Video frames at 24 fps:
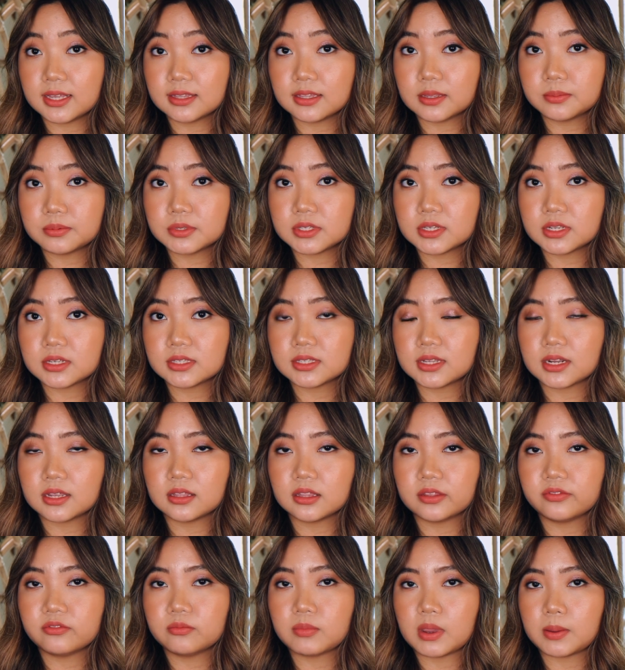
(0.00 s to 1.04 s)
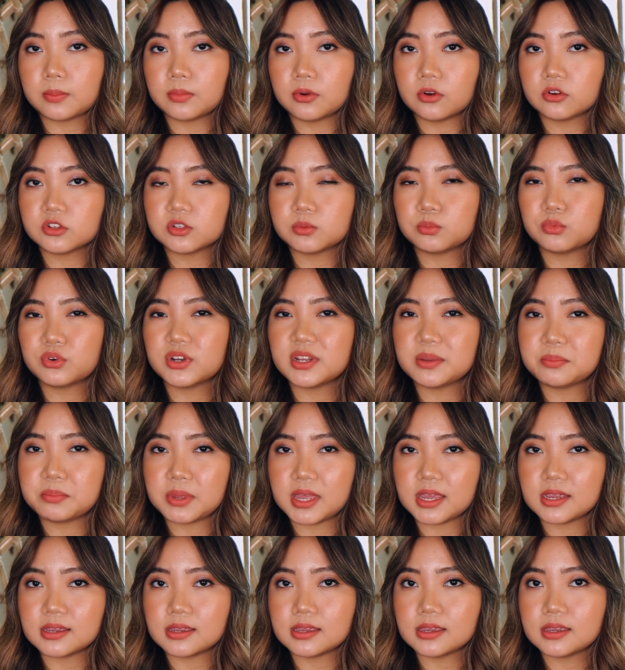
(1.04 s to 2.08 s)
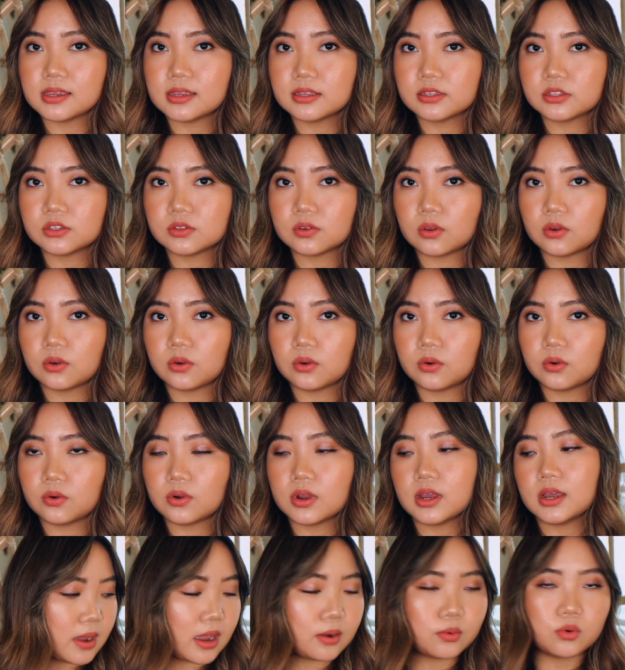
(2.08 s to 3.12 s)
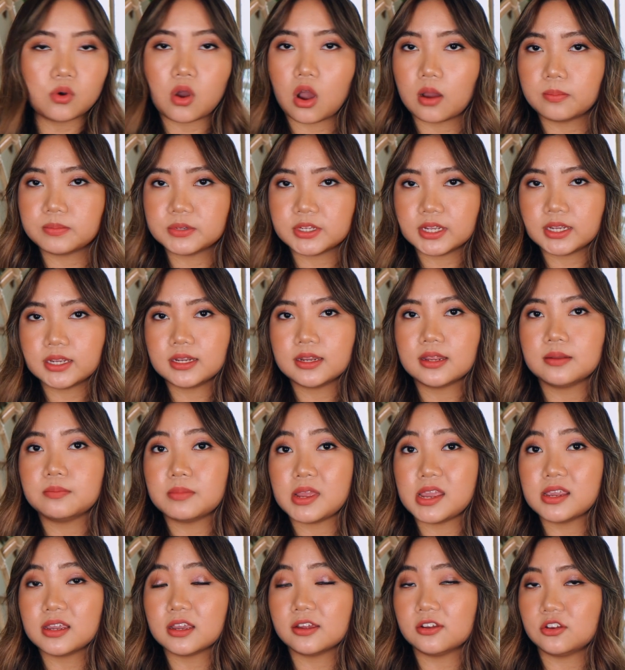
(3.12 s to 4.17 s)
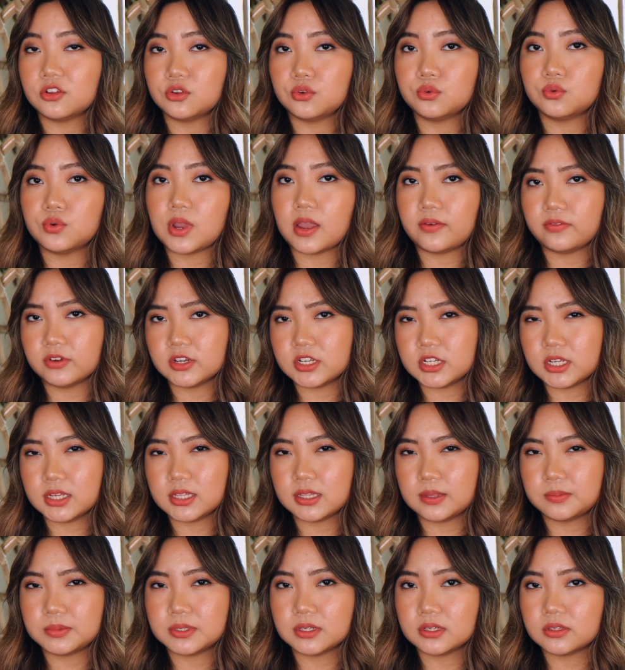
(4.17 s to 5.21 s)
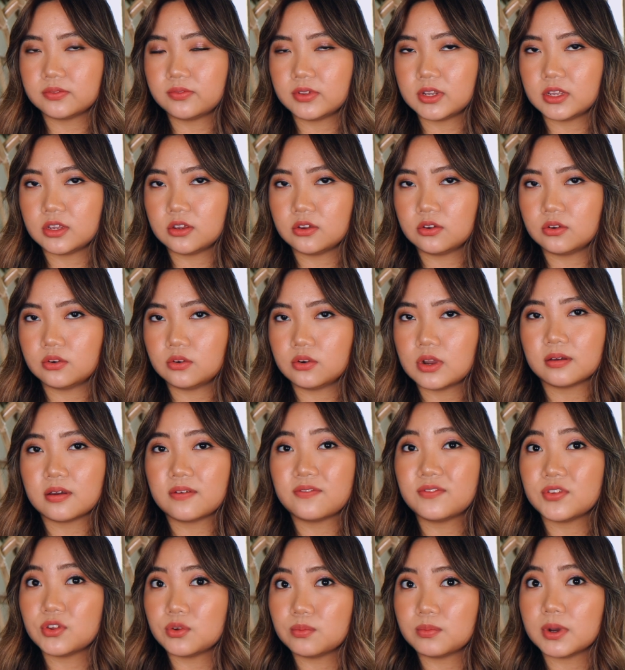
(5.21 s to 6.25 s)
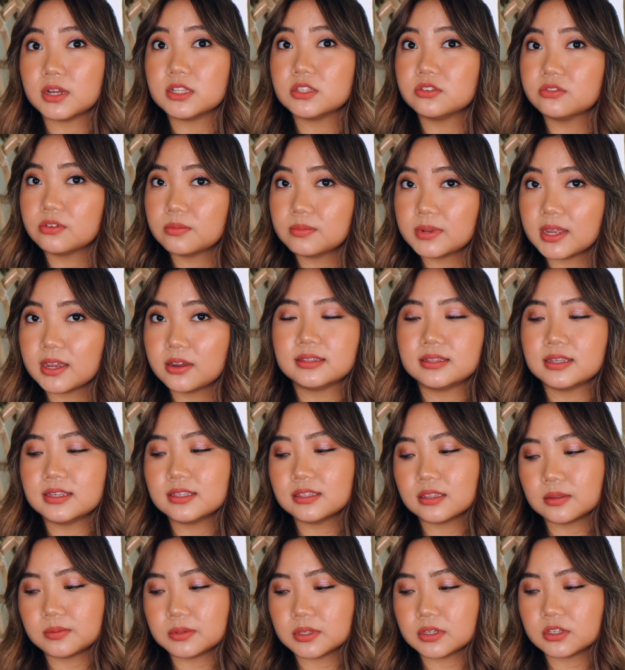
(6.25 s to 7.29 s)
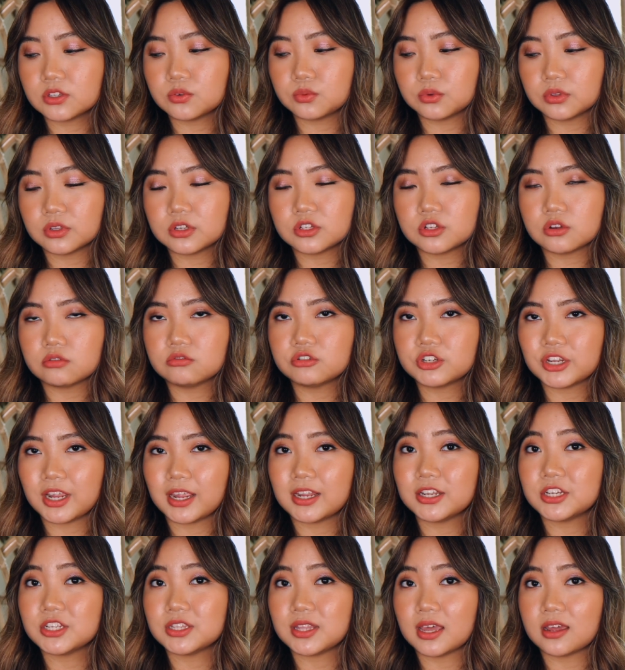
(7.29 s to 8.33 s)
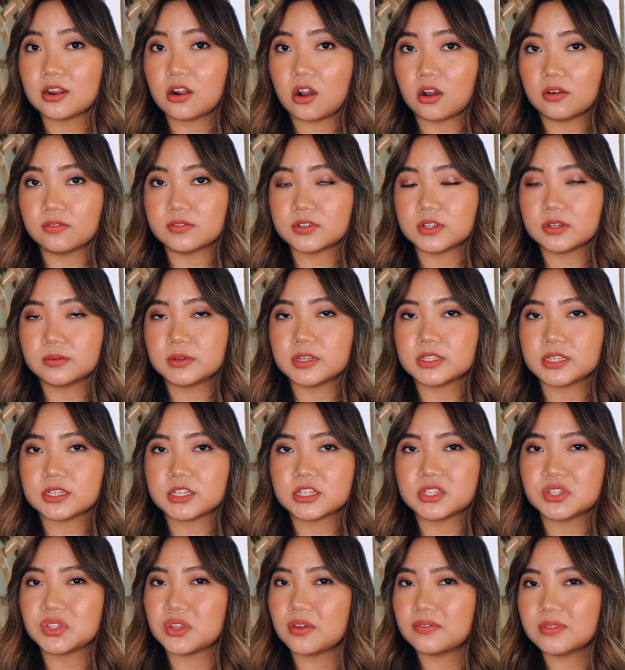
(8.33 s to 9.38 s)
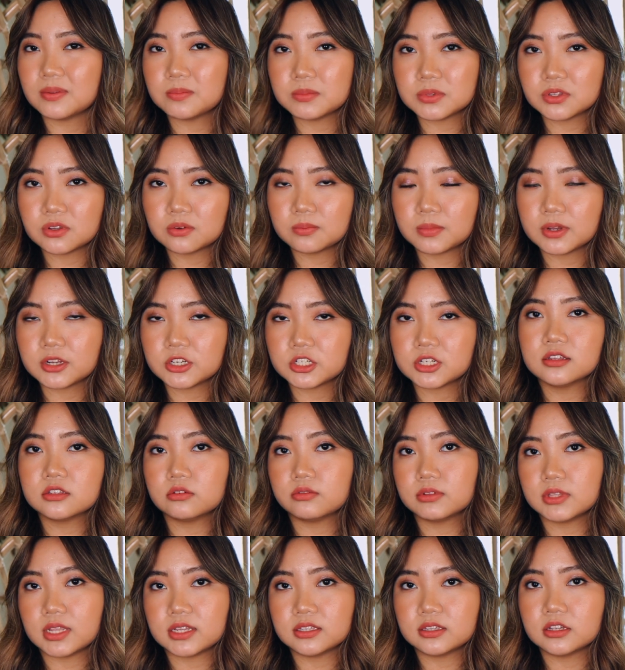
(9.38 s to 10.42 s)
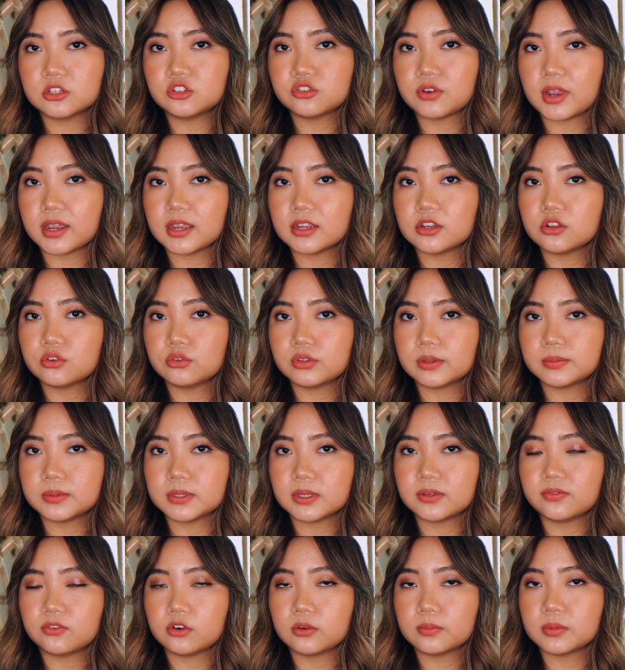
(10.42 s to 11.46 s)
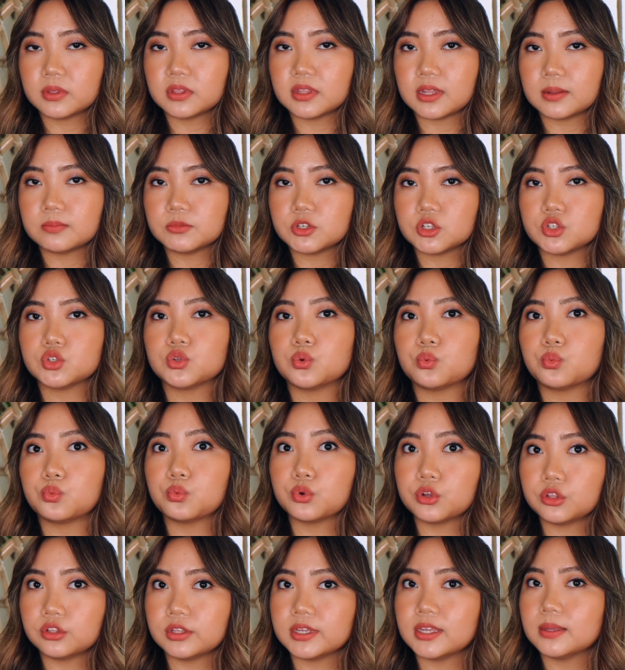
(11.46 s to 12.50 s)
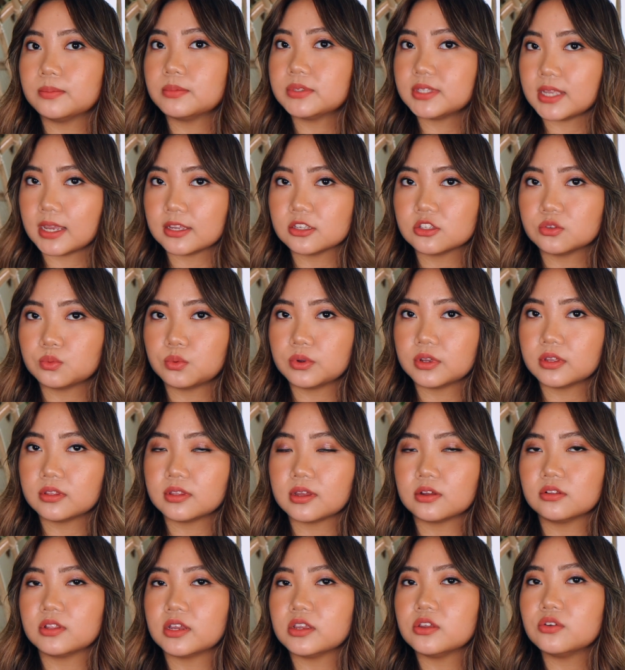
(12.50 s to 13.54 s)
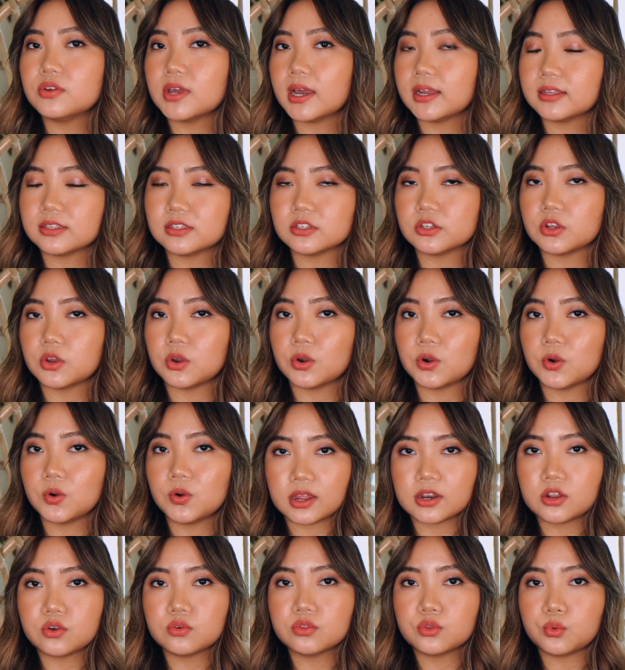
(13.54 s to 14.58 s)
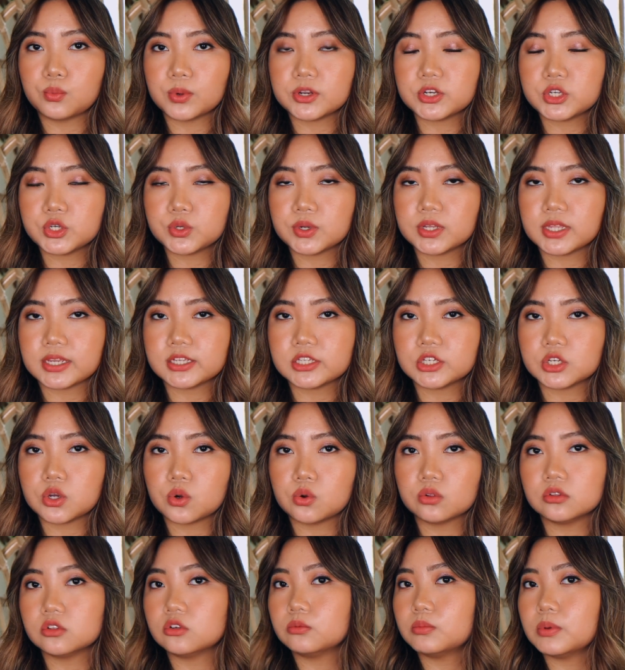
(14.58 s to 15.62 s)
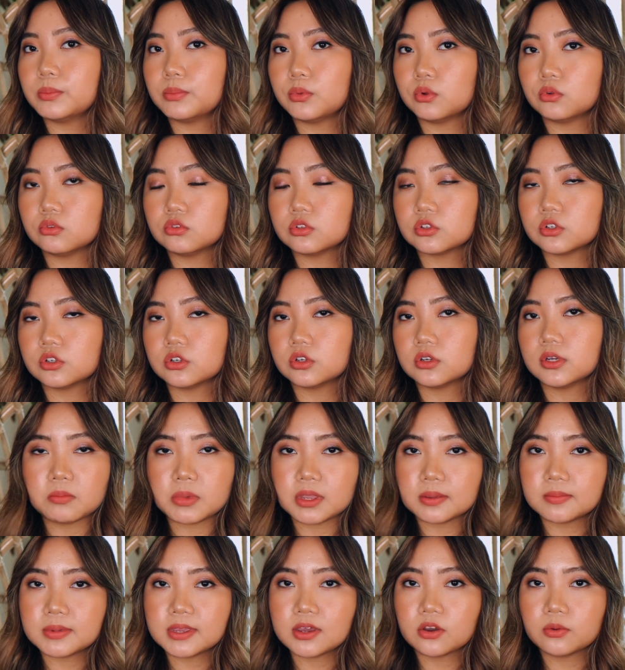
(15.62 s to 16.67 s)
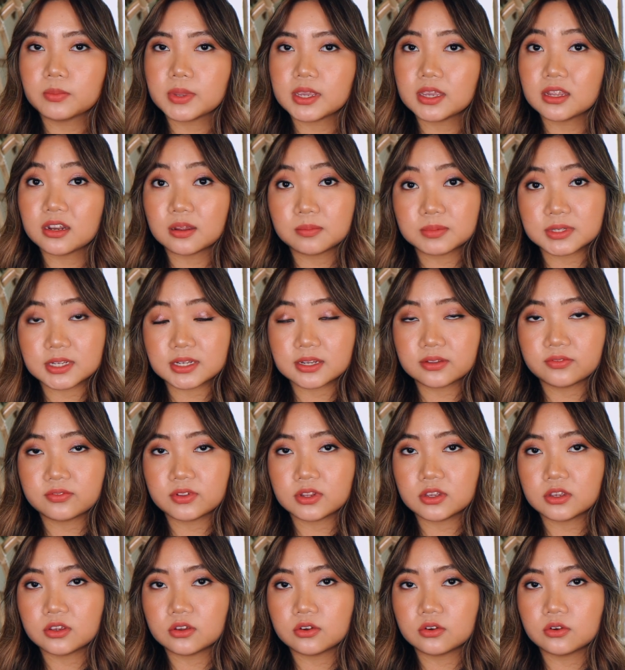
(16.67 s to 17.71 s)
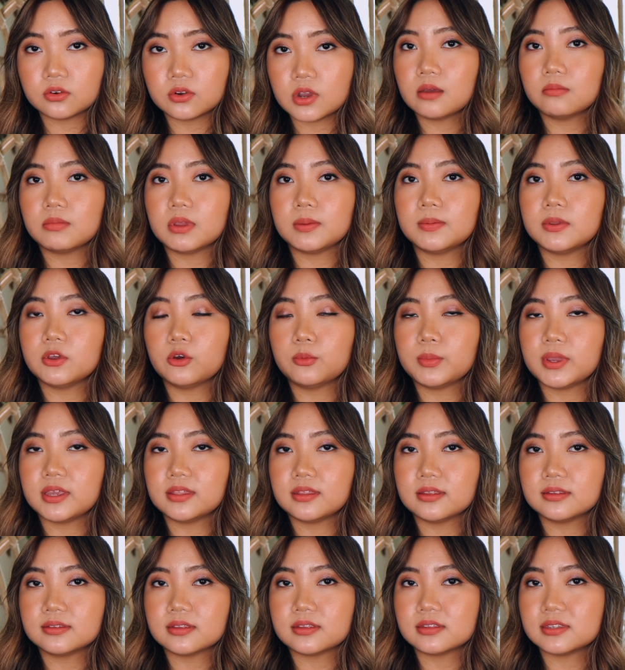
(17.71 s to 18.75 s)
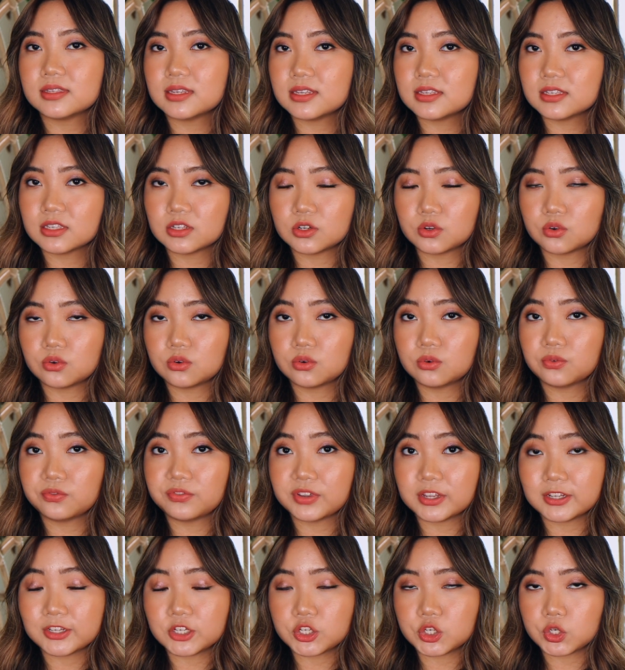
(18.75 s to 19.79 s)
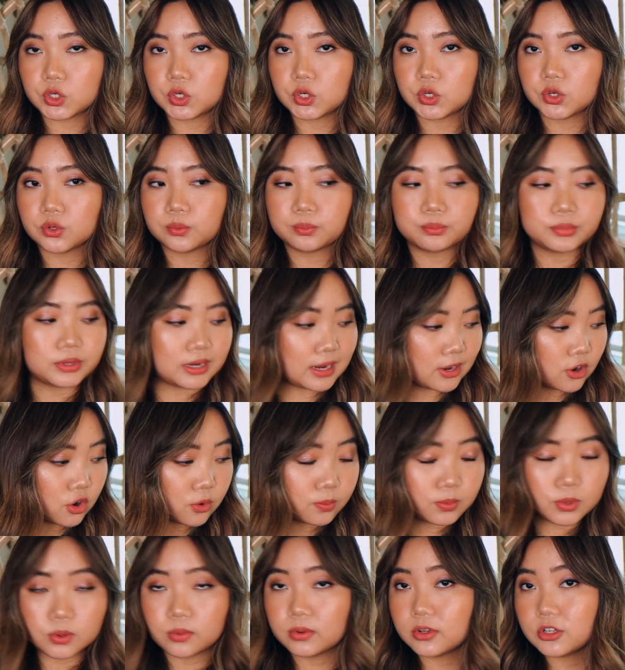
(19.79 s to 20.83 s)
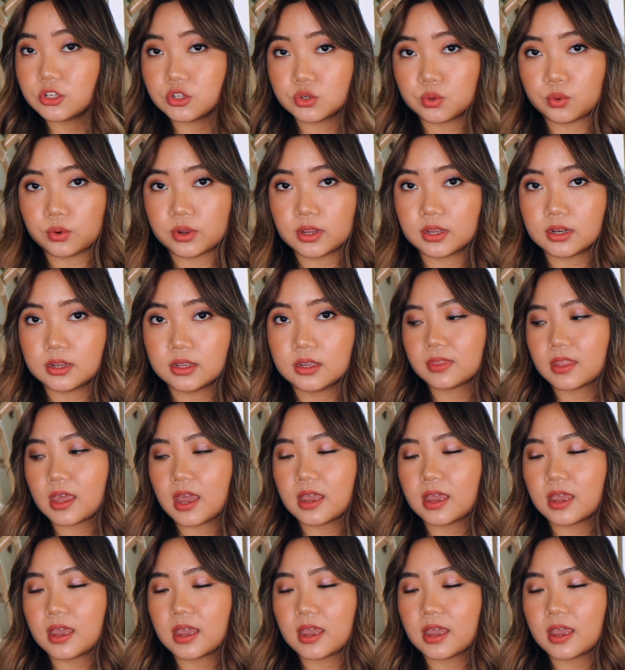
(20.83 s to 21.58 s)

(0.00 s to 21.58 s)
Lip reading: lipsticks that I leave in my purse, I'm pretty picky, so I will update and make a new everyday lipsticks video a few months from now. These lipsticks really don't change that often because I just love them so much. So unless I try a new lipstick formula that I'm just really obsessed with, I'll let you guys know. I know in the winter I like to go a little bit bolder. Maybe I'll make an updated video. Maybe I'll make this a seasonal feature, but I hope you enjoyed.